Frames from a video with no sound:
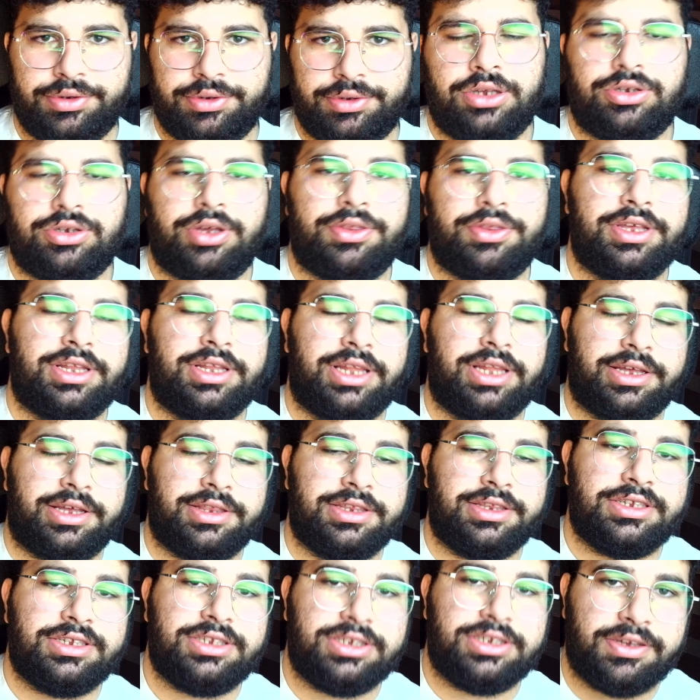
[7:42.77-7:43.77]
So I think like
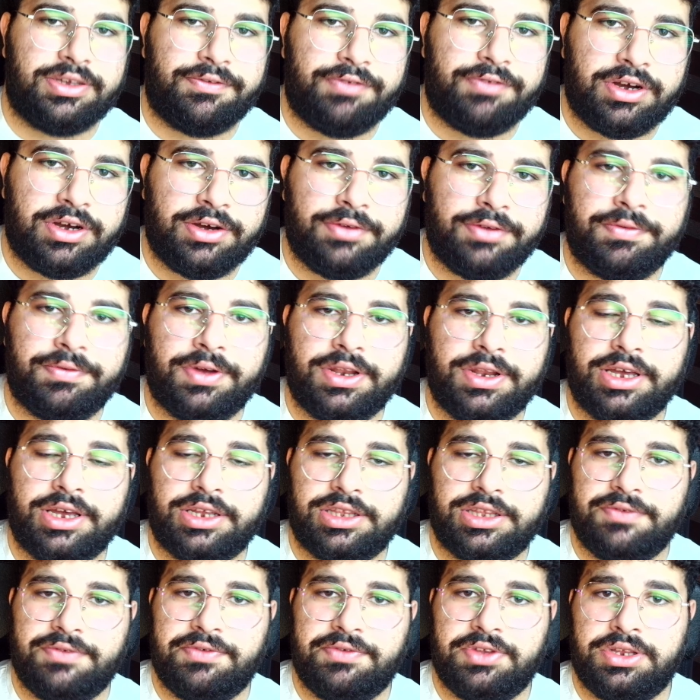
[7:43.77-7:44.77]
this is a very fun
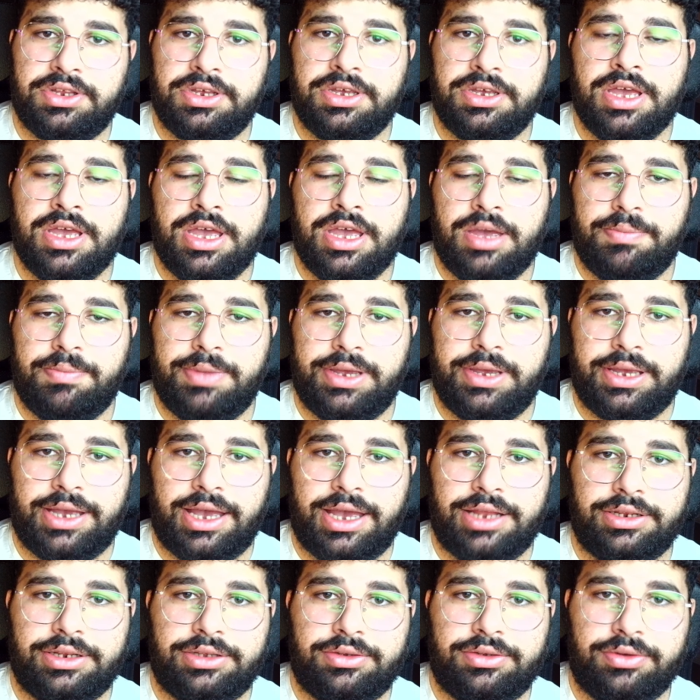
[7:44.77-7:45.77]
activity being
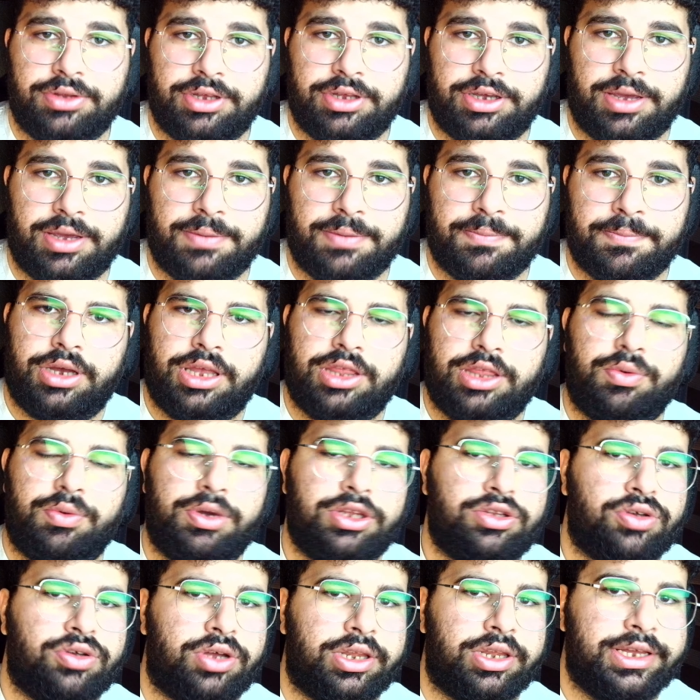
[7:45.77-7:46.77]
added to the game. And the way
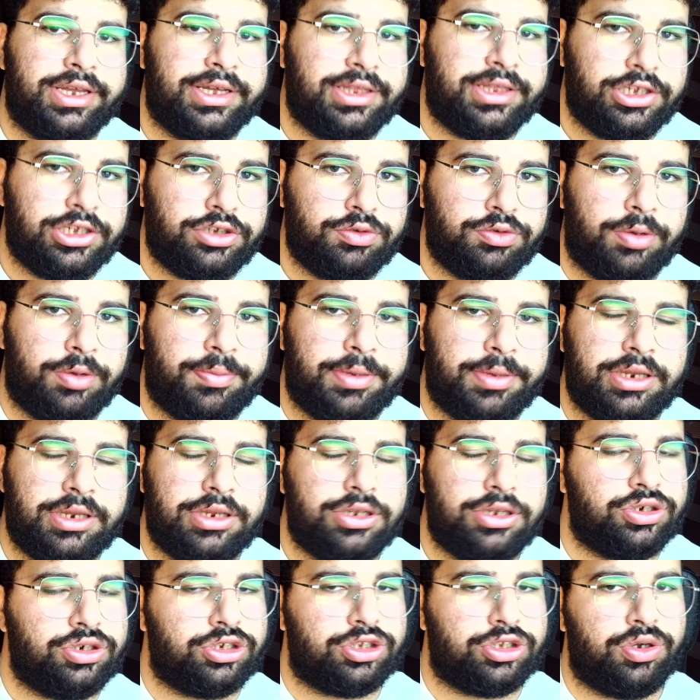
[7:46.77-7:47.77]
to collect this weapon,
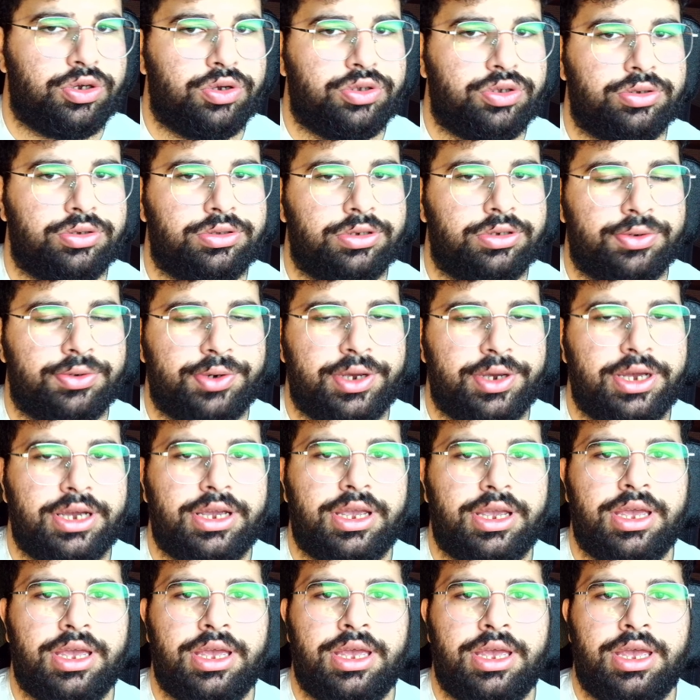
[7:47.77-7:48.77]
you just go to
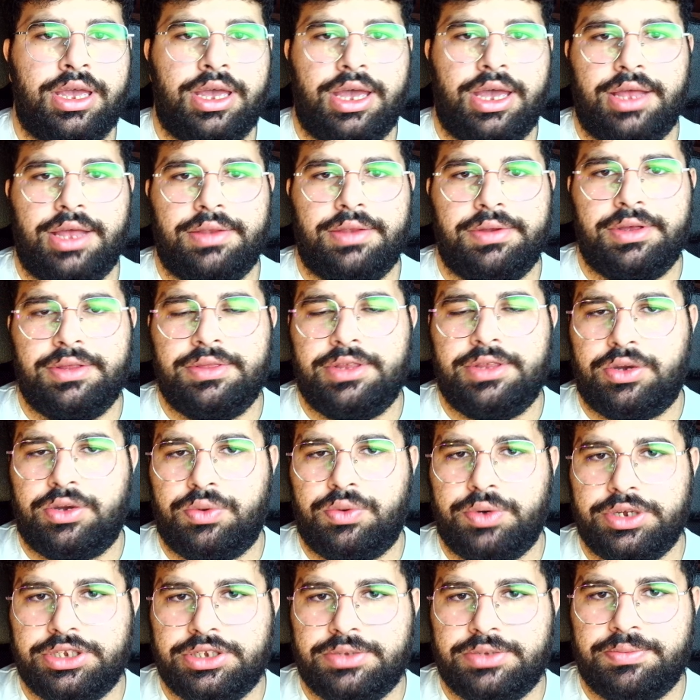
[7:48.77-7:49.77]
Rework, and in the
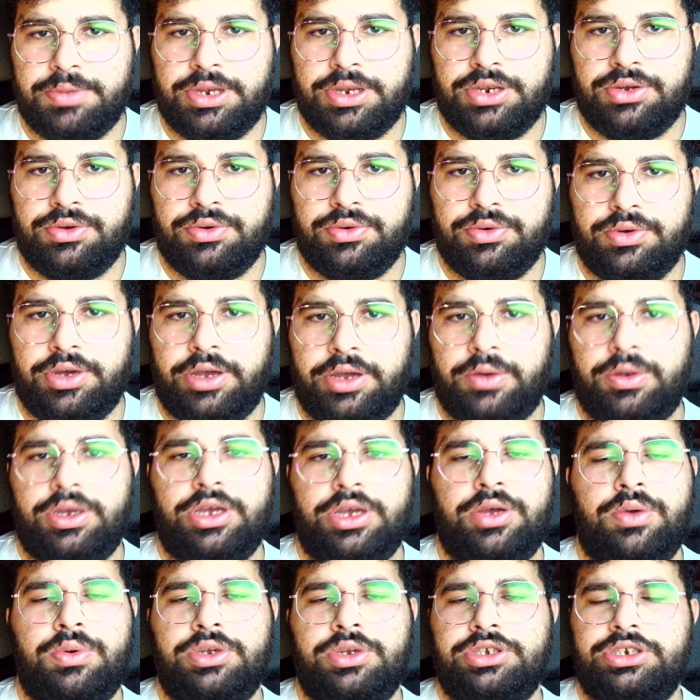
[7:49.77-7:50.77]
quest menu,
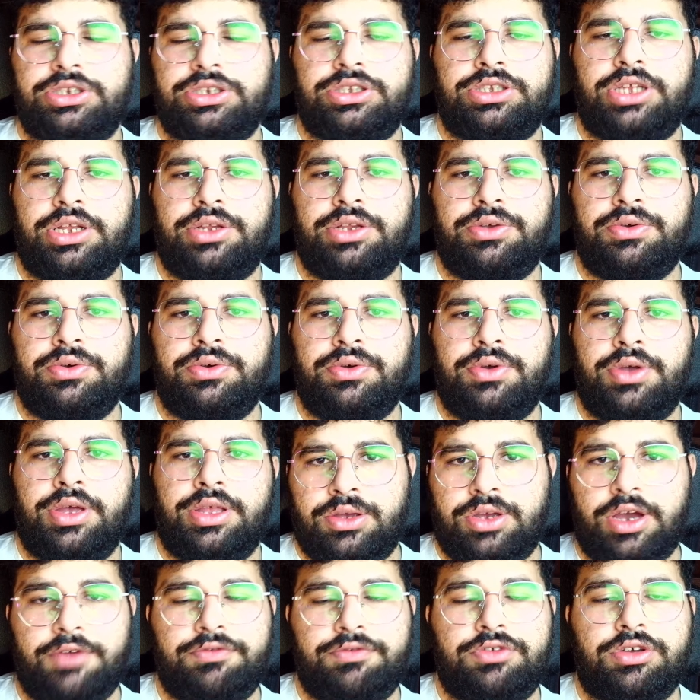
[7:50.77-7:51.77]
he will just tell you
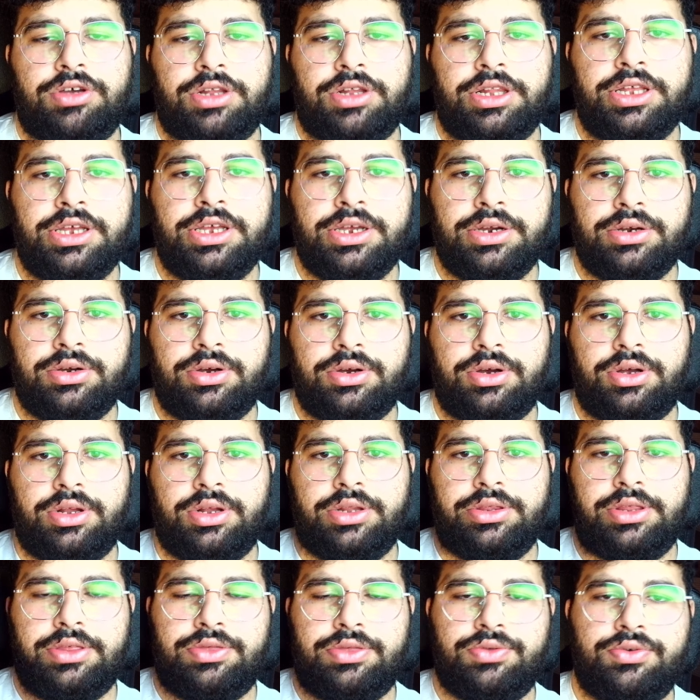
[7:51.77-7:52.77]
have to clear
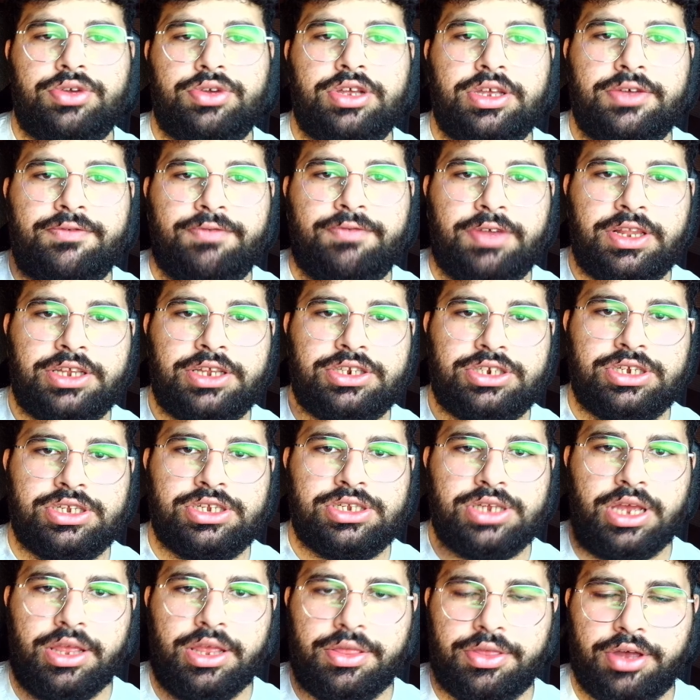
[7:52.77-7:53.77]
the 3
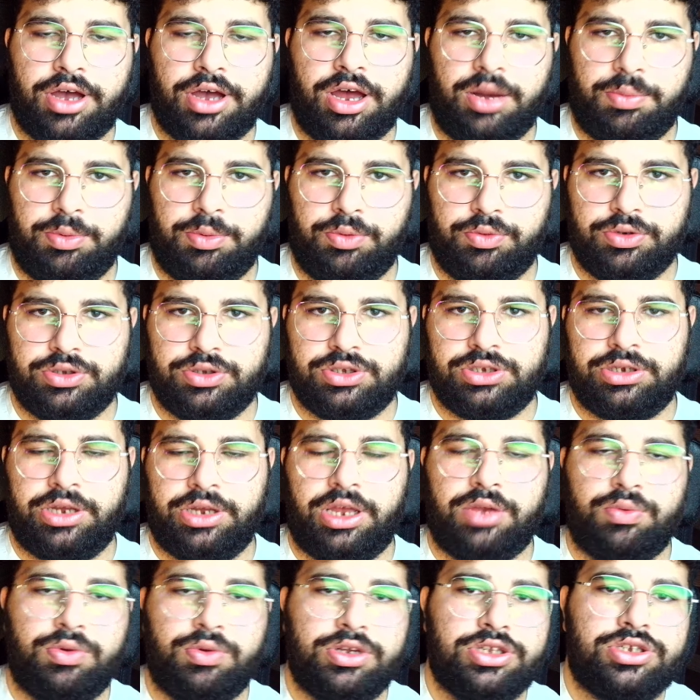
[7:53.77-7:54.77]
villages in the Arbor Woods.
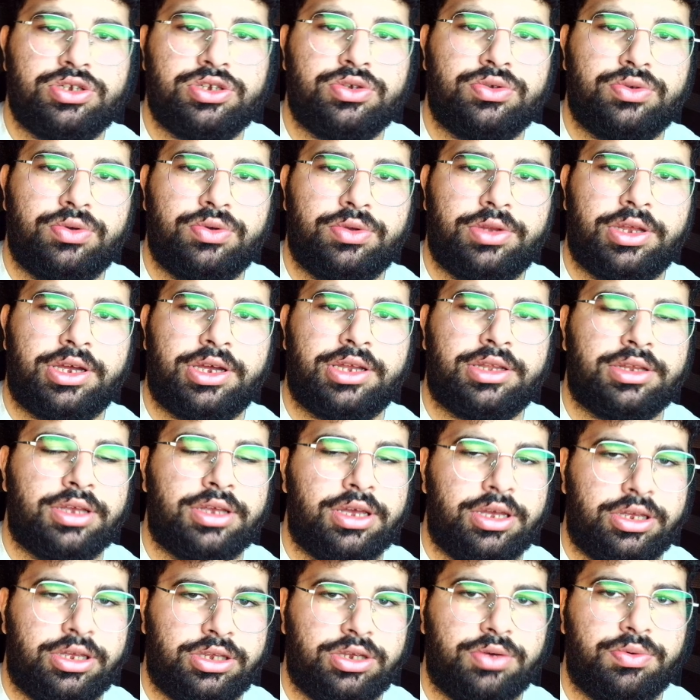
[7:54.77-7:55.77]
And once you do that,
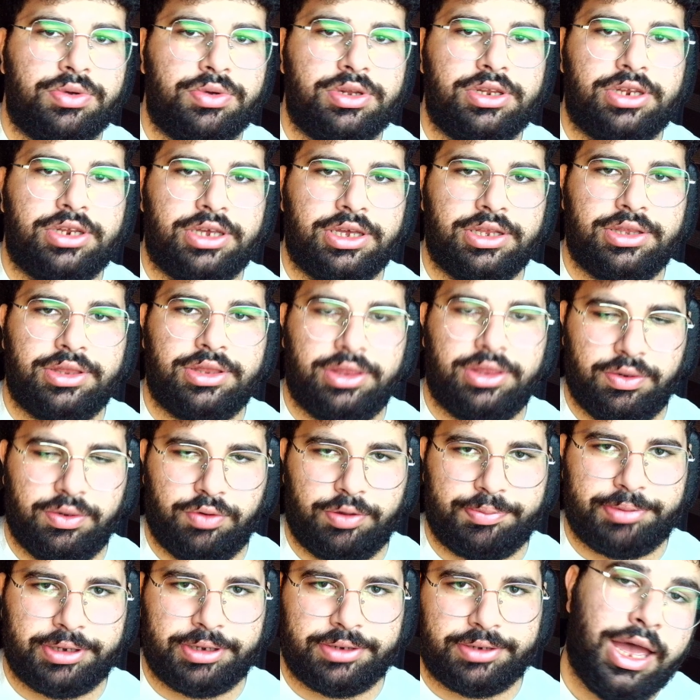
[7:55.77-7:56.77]
you will get the
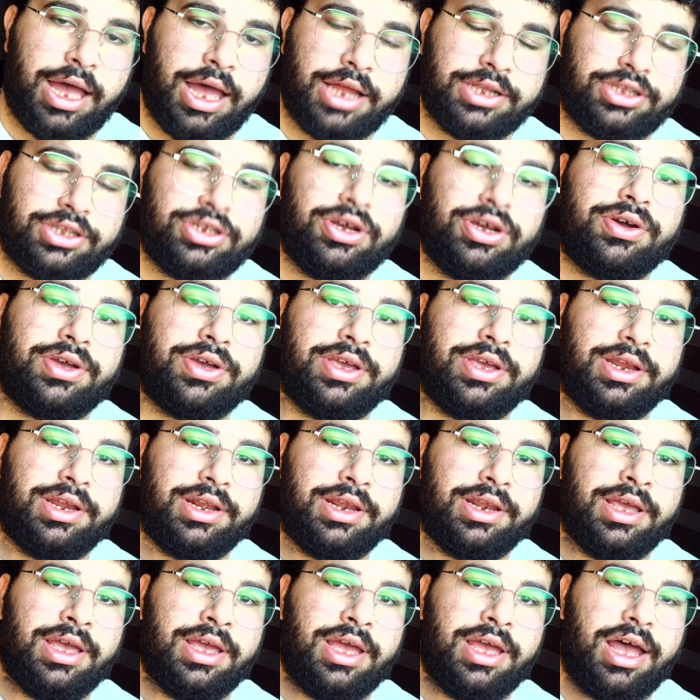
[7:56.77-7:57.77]
weapon. And talking
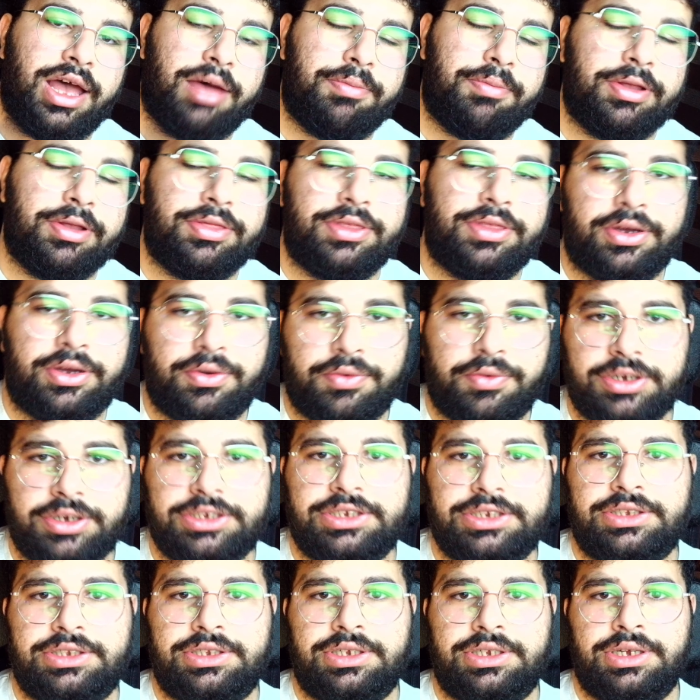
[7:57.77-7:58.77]
about the
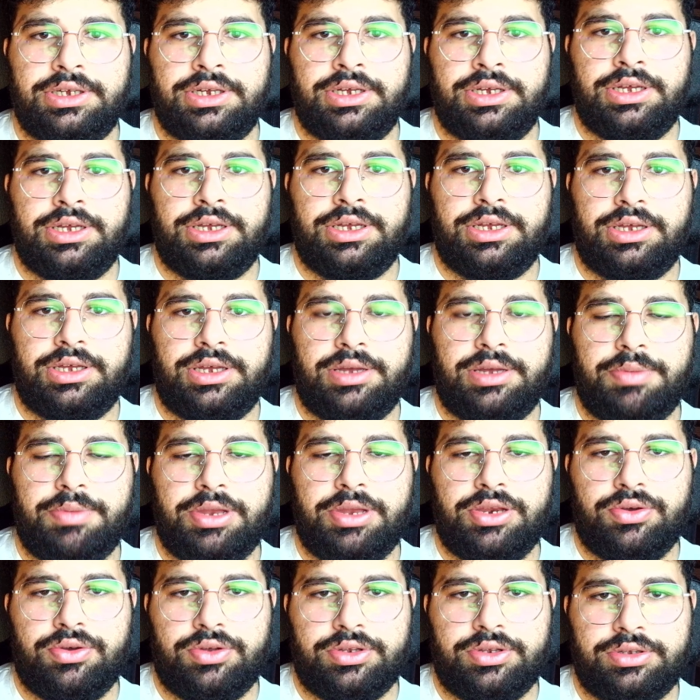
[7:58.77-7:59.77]
quest
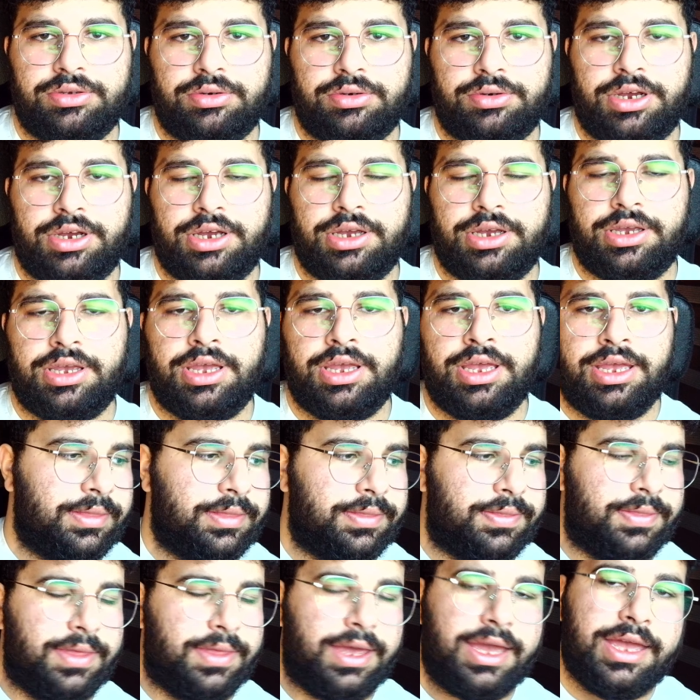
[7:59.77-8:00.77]
menu in Rework,
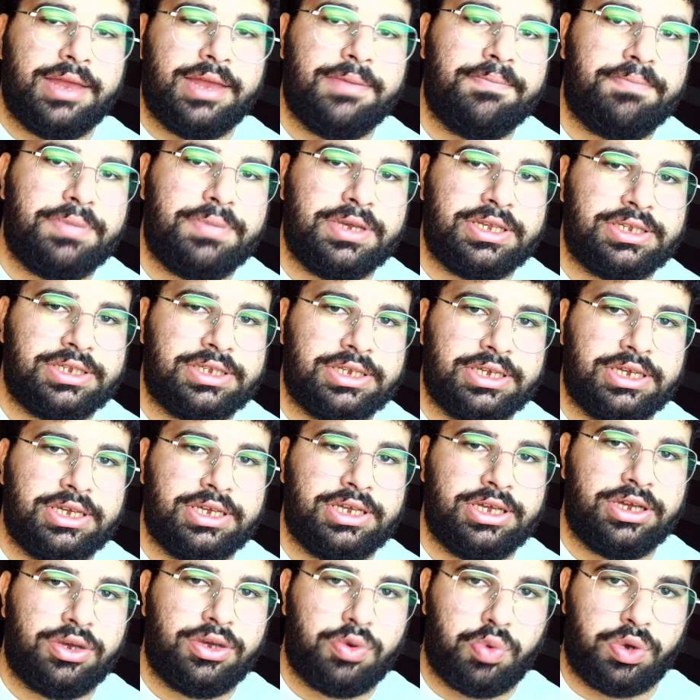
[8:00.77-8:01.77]
the
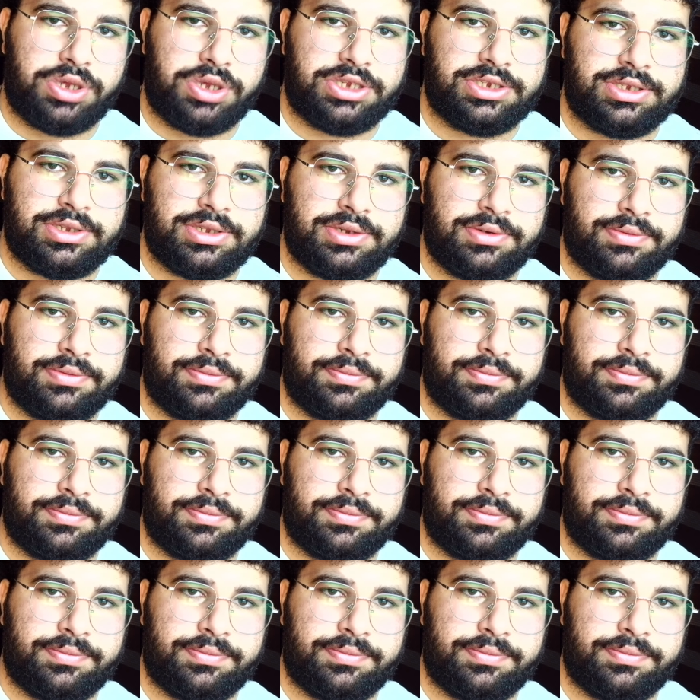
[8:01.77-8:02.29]
NPC Quests.